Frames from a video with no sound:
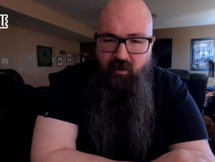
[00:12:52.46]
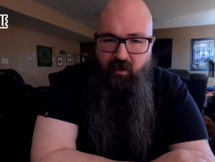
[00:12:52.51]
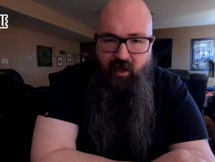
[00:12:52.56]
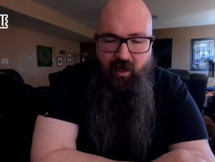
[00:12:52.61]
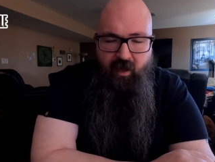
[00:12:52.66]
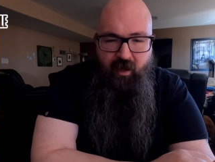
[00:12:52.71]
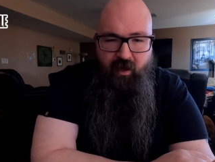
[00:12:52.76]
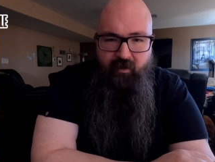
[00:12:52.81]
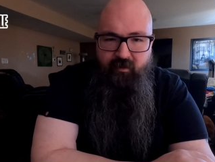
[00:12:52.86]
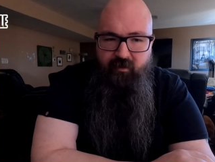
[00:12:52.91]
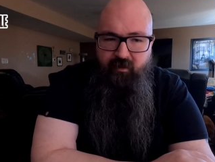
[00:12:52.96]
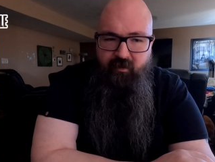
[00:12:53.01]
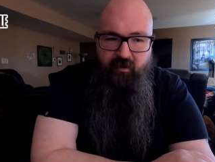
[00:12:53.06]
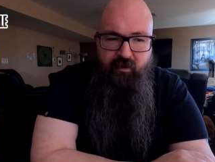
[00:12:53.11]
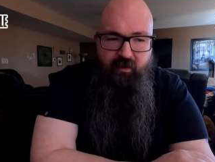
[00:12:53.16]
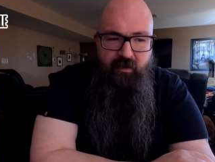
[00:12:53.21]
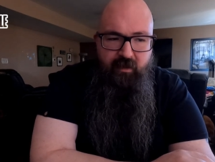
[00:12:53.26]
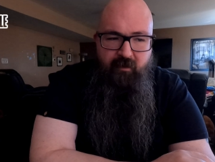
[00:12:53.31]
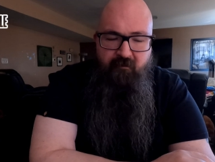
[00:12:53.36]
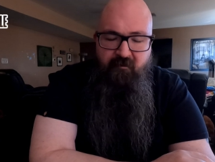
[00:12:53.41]
And
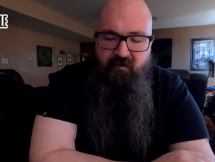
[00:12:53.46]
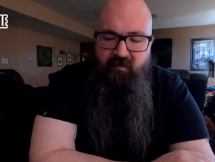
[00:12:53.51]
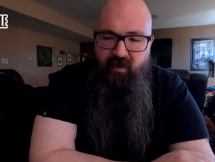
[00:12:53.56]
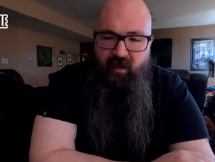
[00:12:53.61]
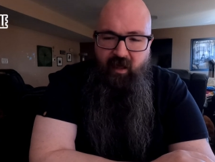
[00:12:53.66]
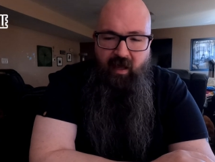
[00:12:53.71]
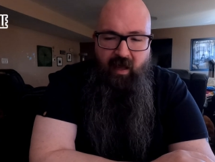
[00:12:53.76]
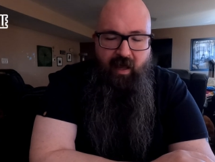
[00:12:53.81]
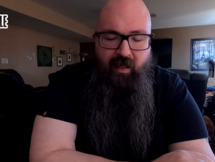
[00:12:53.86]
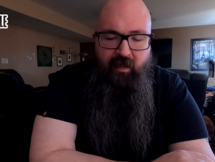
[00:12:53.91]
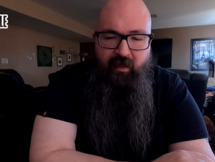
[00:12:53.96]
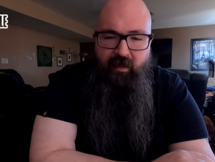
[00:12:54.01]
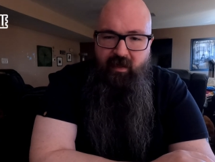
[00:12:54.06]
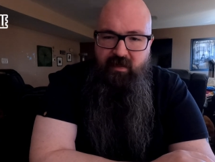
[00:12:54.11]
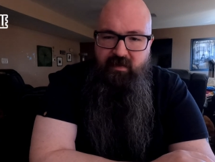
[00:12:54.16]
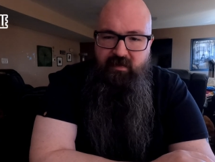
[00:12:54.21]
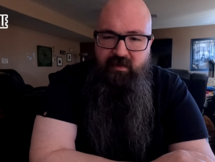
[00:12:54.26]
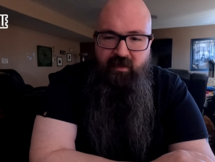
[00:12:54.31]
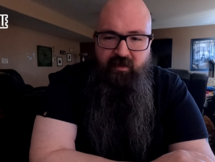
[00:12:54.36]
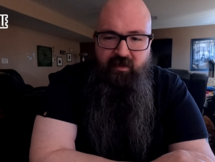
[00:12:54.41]
I, like I
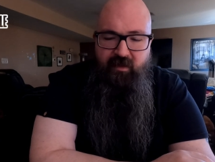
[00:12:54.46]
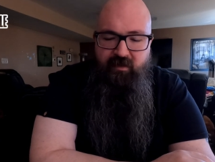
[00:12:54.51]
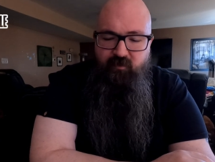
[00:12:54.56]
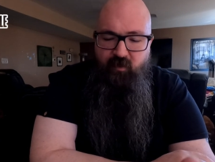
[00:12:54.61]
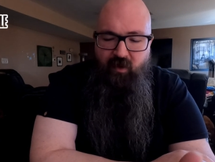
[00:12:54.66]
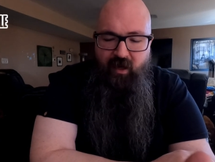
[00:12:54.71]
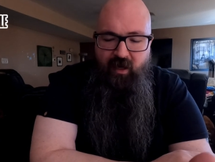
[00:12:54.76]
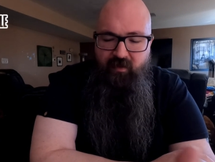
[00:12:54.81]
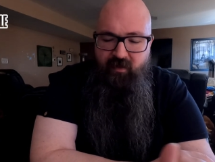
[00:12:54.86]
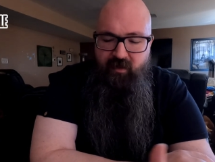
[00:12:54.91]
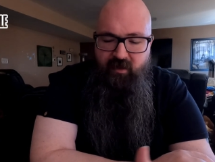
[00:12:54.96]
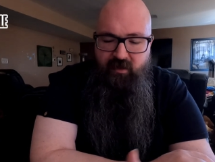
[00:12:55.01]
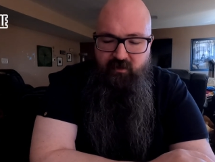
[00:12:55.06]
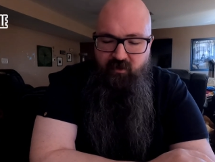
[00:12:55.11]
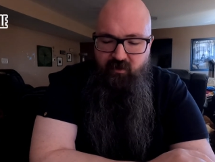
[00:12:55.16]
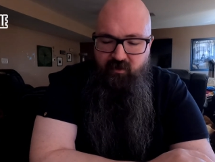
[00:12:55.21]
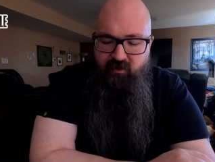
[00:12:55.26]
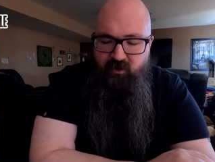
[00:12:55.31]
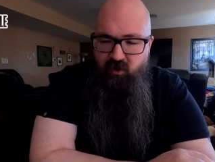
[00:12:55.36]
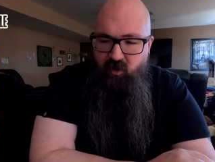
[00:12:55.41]
said, that's why these
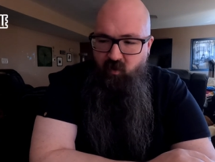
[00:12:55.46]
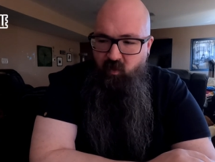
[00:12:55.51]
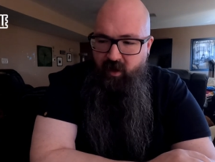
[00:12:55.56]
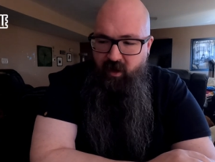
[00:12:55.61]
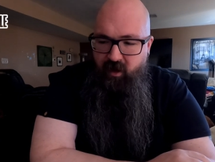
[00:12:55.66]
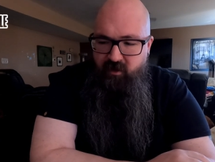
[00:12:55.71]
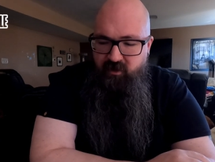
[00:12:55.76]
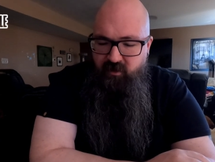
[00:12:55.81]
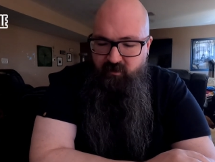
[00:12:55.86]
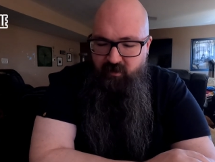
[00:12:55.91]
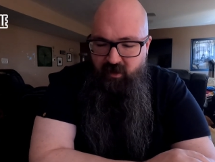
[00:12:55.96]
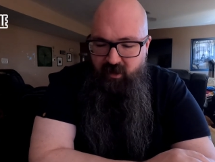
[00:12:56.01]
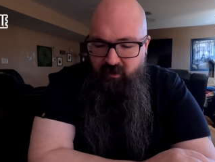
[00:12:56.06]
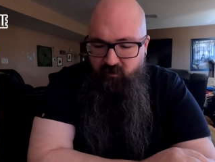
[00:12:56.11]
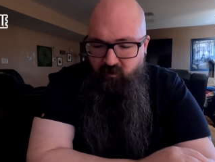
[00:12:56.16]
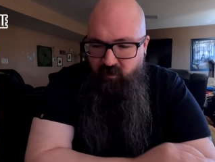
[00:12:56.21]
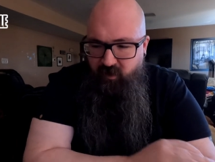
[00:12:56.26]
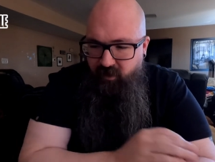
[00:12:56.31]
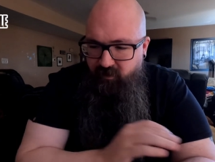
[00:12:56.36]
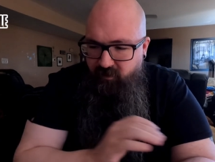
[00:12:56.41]
are so weird to me
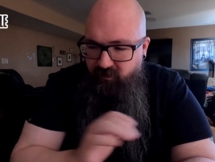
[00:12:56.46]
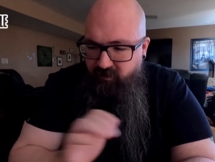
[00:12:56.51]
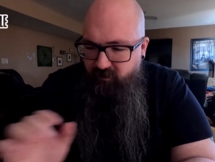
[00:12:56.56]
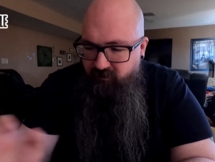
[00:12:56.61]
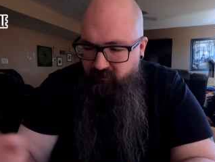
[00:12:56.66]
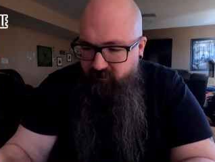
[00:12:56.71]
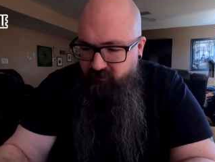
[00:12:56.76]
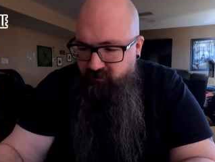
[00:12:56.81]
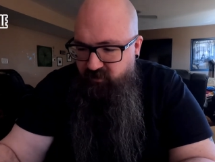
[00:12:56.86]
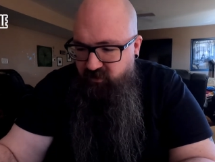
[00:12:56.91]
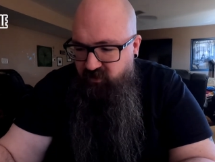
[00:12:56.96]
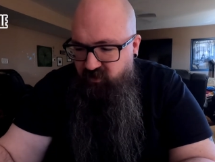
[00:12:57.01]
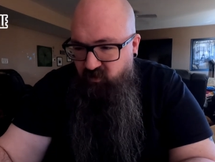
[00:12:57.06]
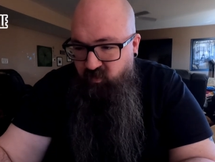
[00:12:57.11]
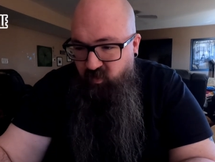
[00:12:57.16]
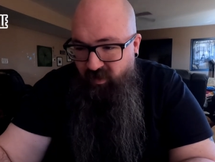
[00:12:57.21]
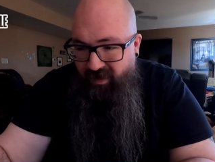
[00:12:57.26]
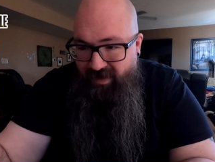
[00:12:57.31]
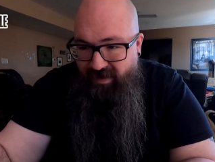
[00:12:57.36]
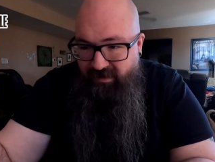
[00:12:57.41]
with
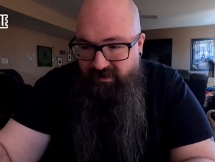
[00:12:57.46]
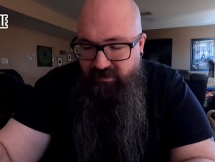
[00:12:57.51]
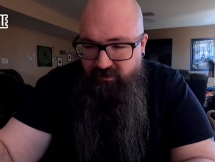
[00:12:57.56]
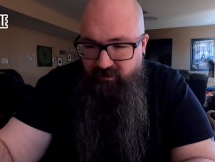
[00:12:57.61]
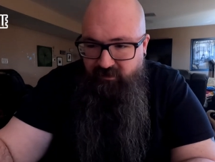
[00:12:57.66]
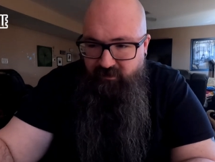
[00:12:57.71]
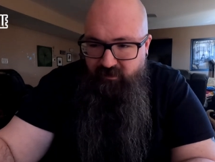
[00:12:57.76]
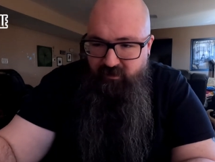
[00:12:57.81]
sweet.